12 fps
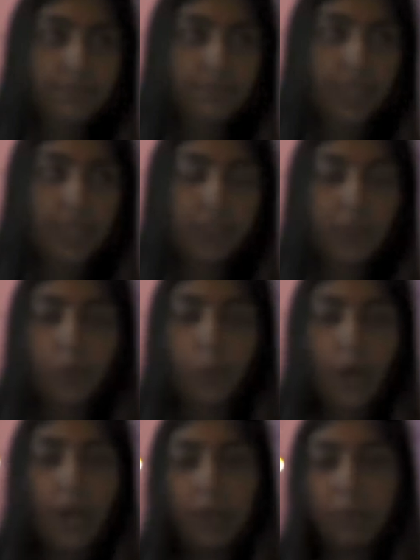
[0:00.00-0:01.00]
I don't know
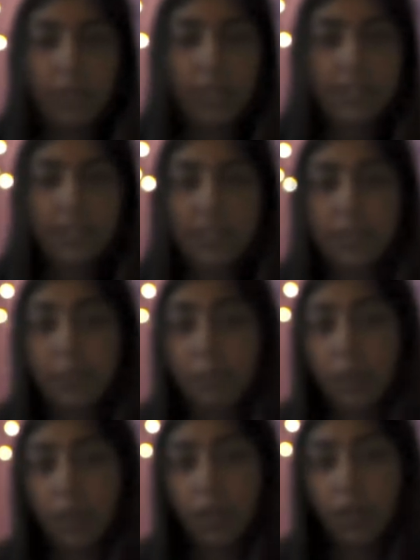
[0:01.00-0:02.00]
when, but I said it to my
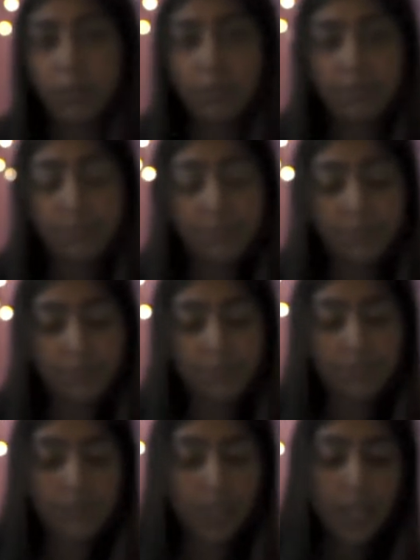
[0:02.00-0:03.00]
mom.
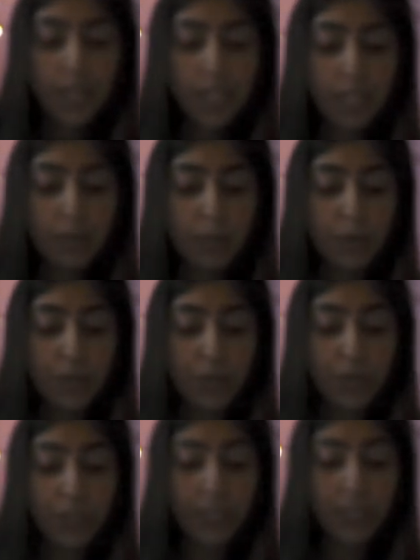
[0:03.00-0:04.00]
Number
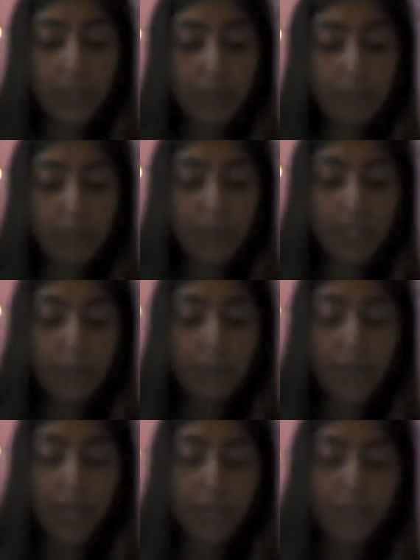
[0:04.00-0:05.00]
30, meaning
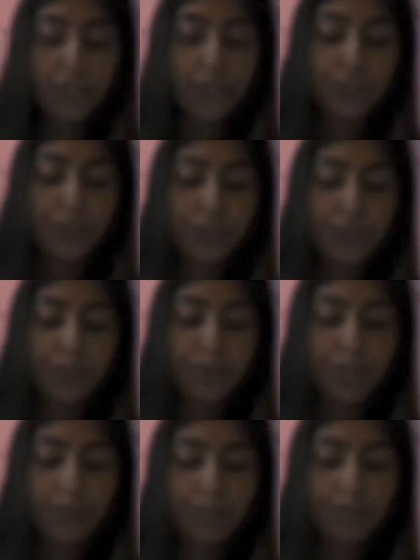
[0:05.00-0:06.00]
behind your YouTube
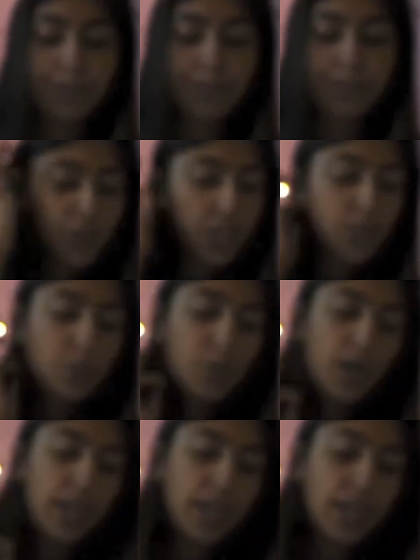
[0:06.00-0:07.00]
name.
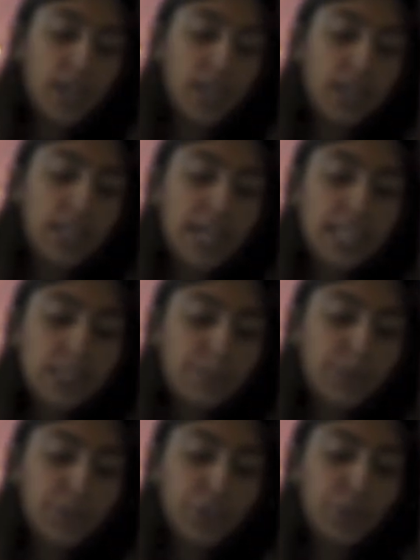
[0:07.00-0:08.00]
31, last
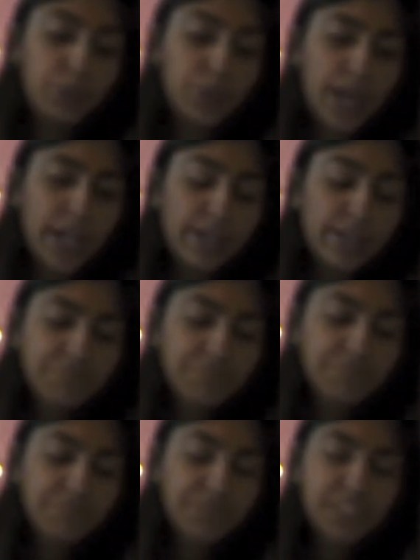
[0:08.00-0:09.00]
book you read.
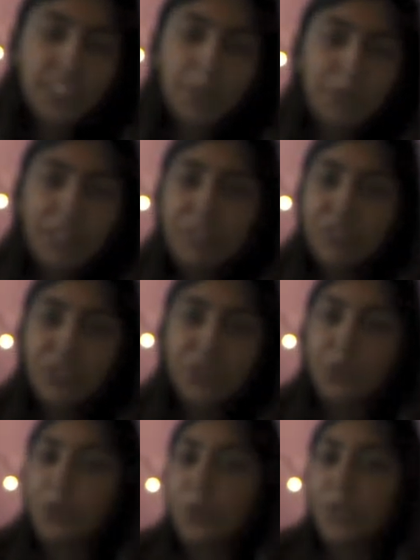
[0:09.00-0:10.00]
Something for
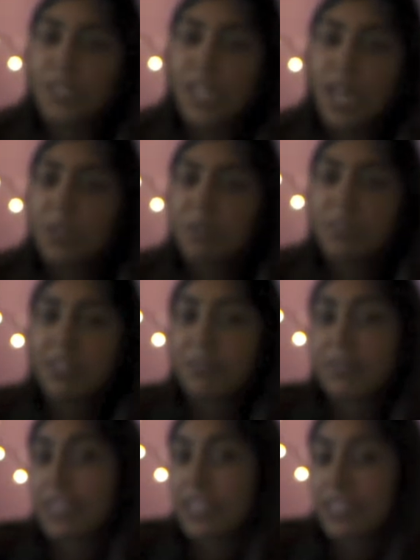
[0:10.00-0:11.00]
school, I don't really
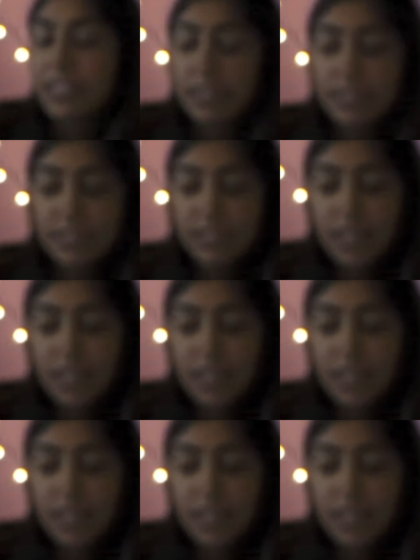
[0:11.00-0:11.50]
read.